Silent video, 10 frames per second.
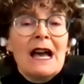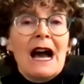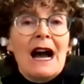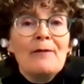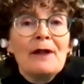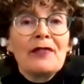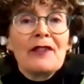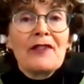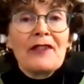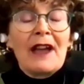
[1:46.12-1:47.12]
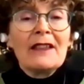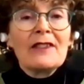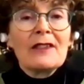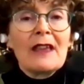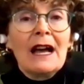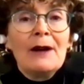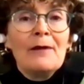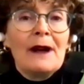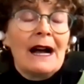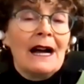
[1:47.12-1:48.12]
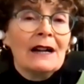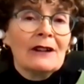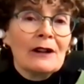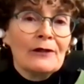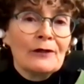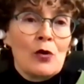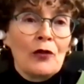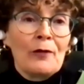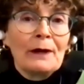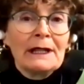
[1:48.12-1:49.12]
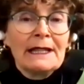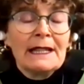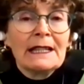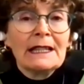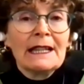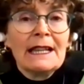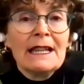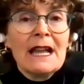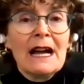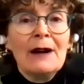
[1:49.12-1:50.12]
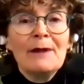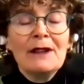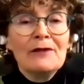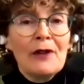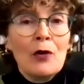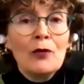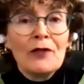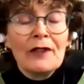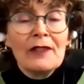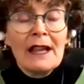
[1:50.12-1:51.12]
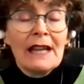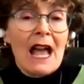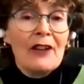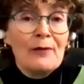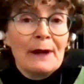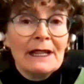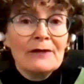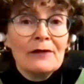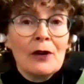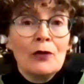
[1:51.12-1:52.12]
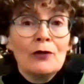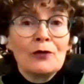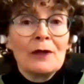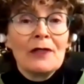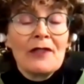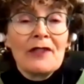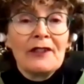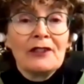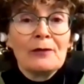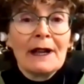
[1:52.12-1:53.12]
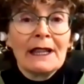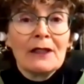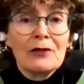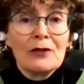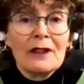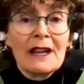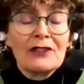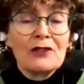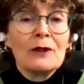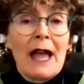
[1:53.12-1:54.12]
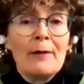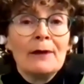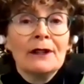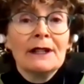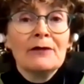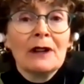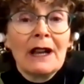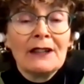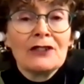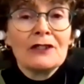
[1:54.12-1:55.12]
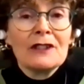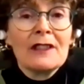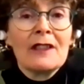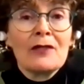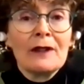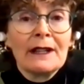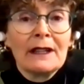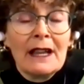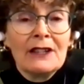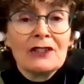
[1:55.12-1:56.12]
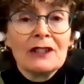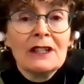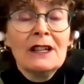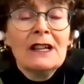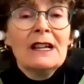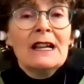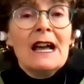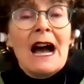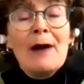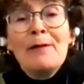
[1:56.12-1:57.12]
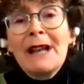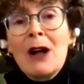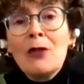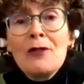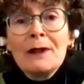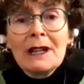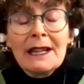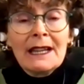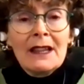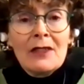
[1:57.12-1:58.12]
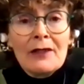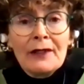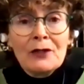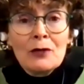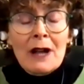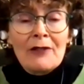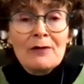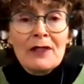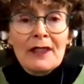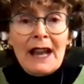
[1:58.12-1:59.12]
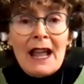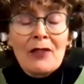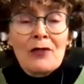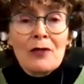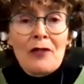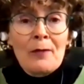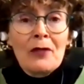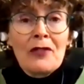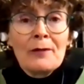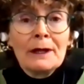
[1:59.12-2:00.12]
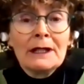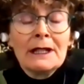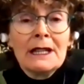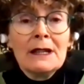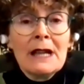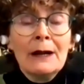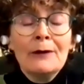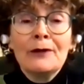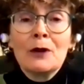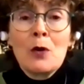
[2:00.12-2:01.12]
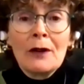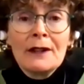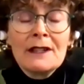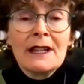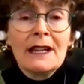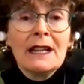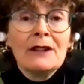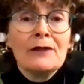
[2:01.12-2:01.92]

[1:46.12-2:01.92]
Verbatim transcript: um, but the states um, are, of course, politically um, involved in and have been involved with the hmm. decision making through the National Cabinet in relation to this regulation. Um, but ultimately, it is the federal government that has the responsibility um, for quarantine and